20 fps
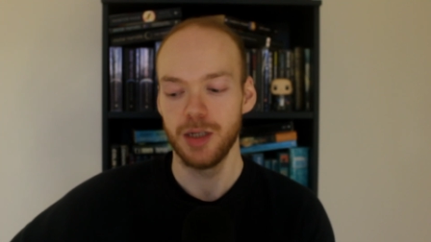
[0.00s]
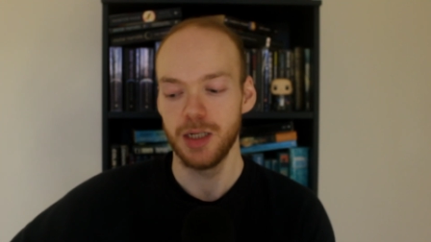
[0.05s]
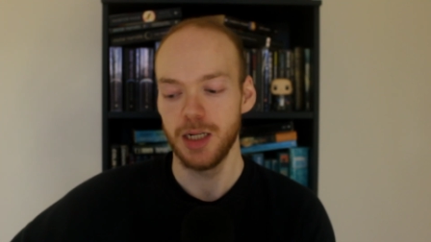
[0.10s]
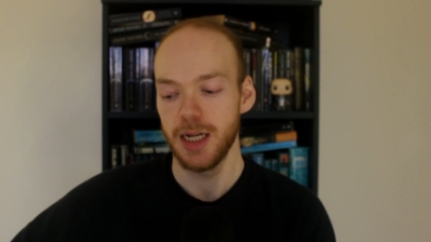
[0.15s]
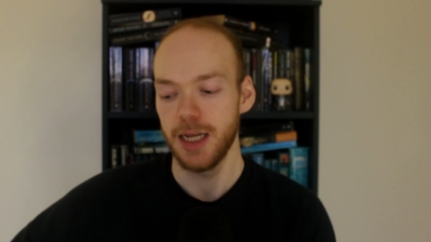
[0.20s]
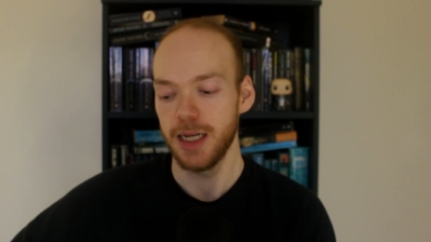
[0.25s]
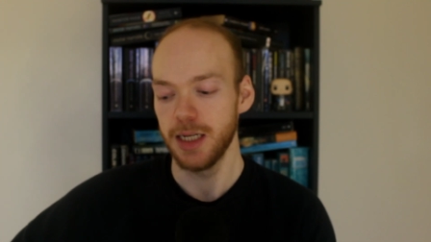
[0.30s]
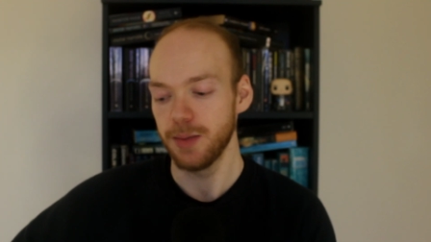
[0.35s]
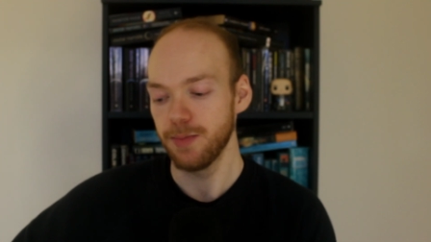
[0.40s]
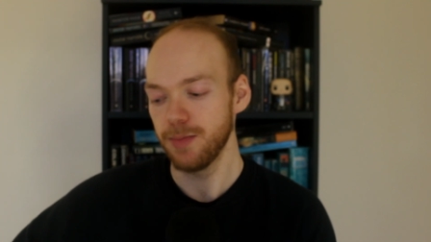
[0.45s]

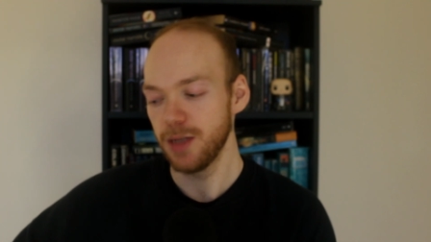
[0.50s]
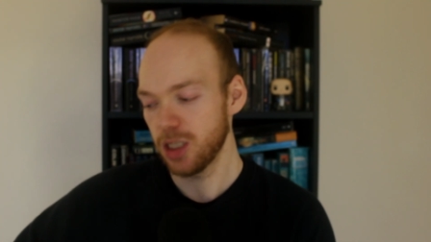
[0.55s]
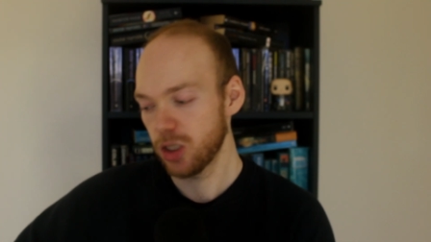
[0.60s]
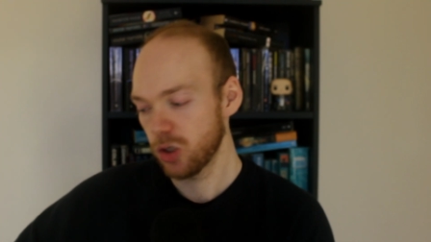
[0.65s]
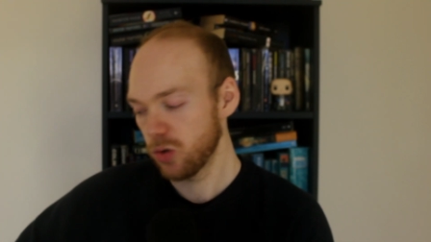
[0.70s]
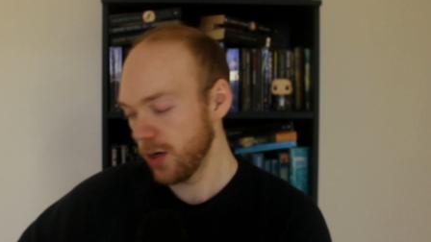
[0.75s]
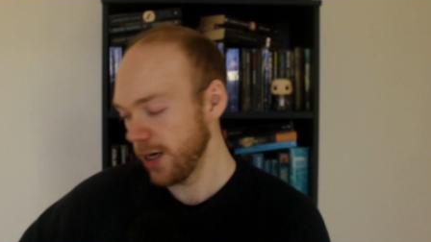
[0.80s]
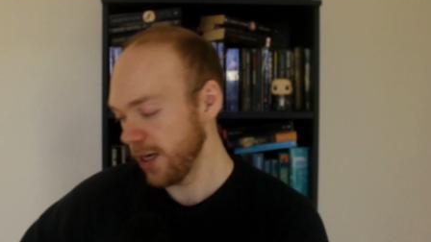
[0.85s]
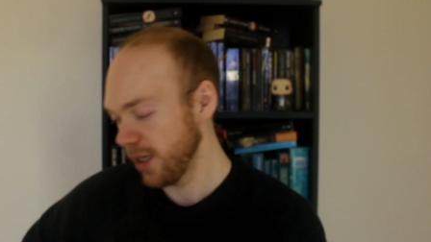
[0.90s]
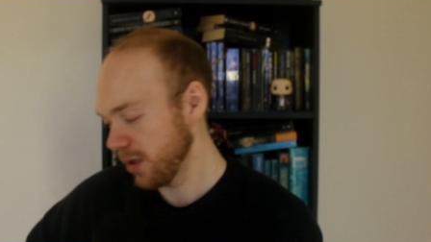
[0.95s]
And there's
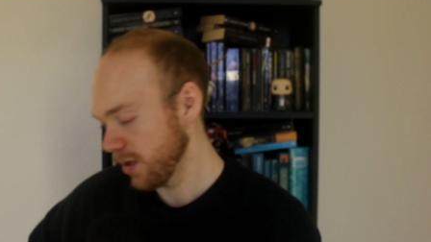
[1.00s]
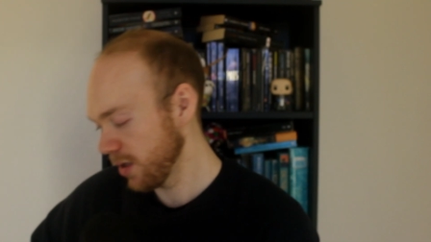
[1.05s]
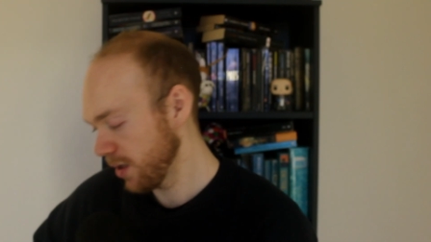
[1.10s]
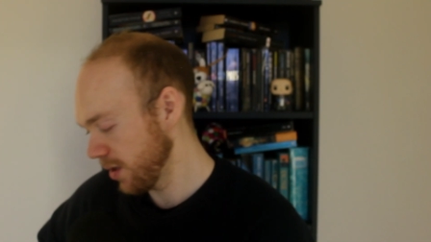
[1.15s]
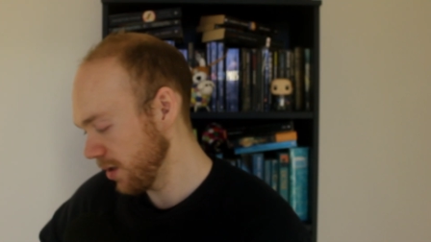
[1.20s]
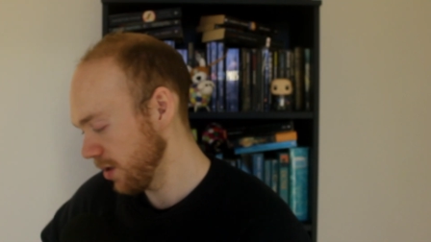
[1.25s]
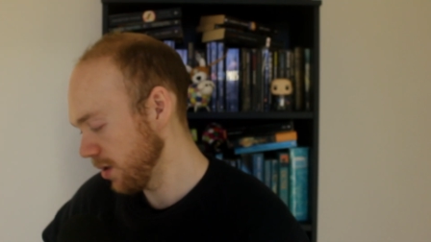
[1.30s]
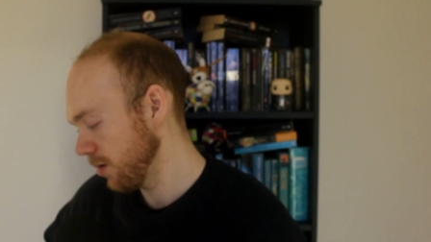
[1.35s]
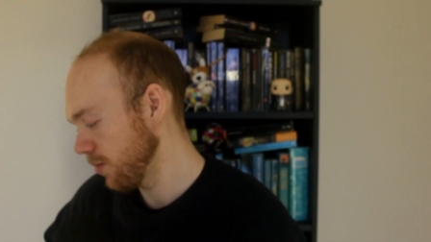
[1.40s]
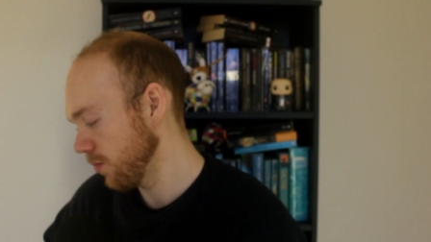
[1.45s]

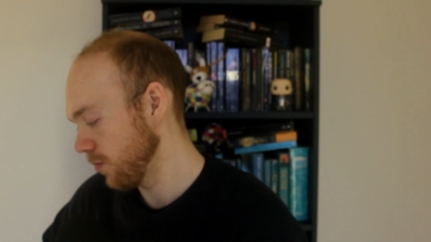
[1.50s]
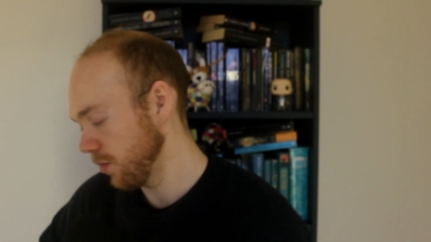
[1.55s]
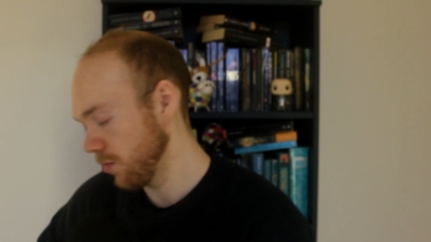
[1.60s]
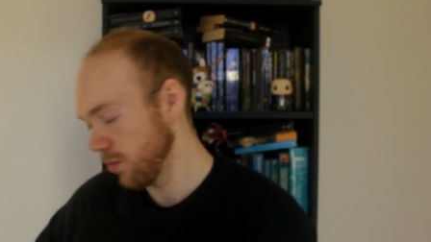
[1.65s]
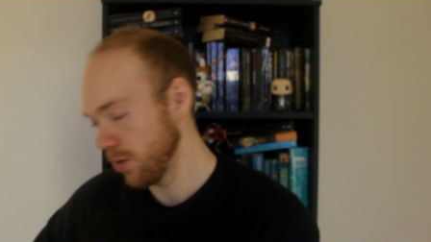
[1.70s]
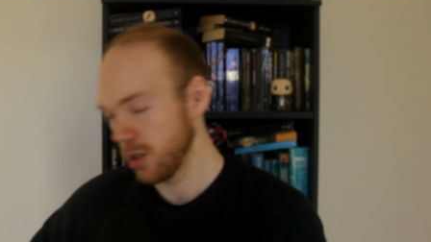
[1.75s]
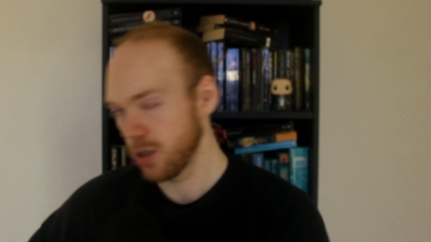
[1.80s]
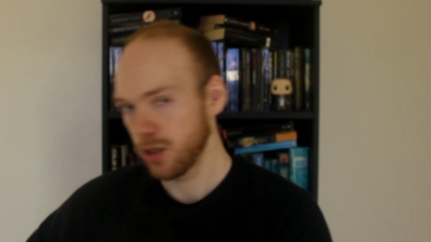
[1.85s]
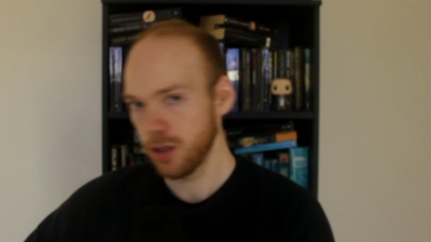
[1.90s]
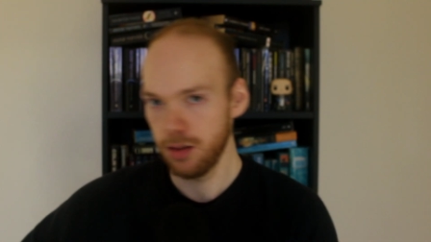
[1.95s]
Mistwraiths,
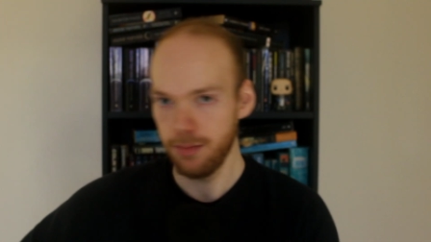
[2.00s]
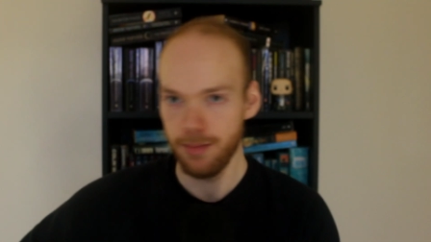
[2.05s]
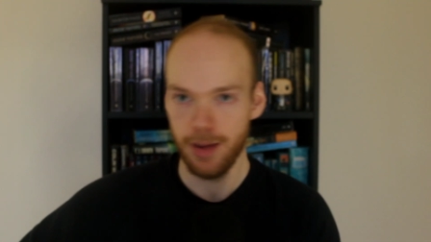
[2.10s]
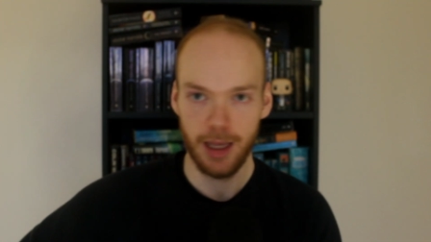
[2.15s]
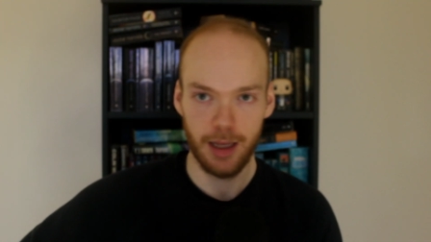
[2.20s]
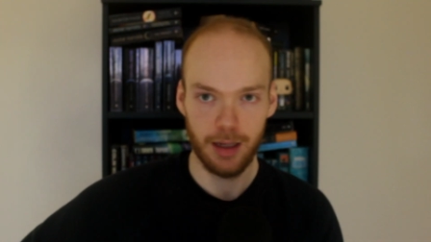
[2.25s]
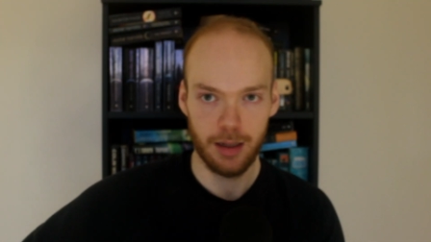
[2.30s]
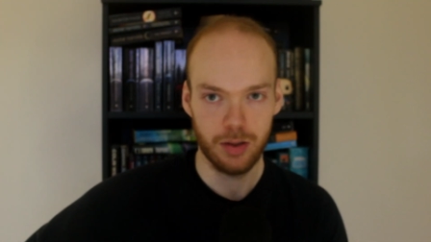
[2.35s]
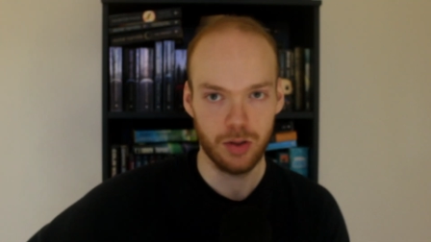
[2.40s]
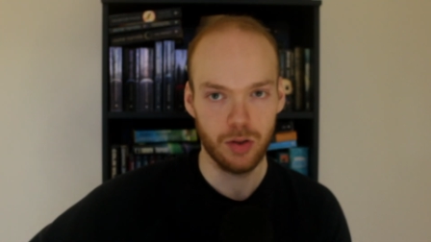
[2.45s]
which are the main